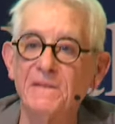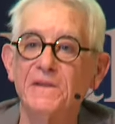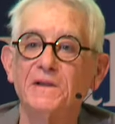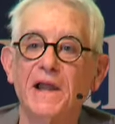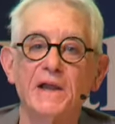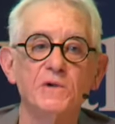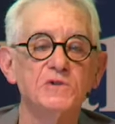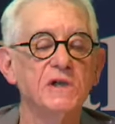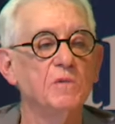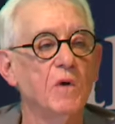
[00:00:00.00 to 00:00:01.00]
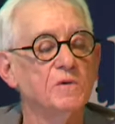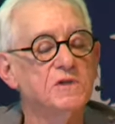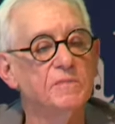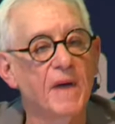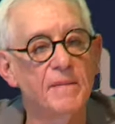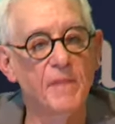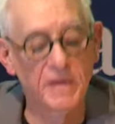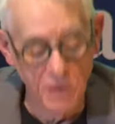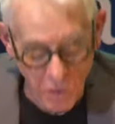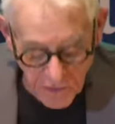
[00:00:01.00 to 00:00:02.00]
The letters he wrote to my
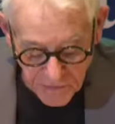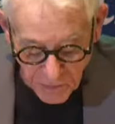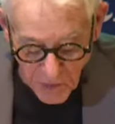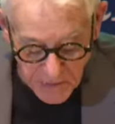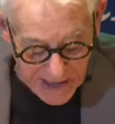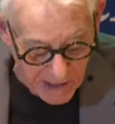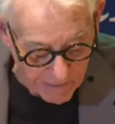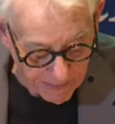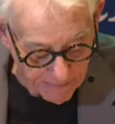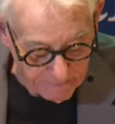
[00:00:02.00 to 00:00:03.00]
mother were thrown out.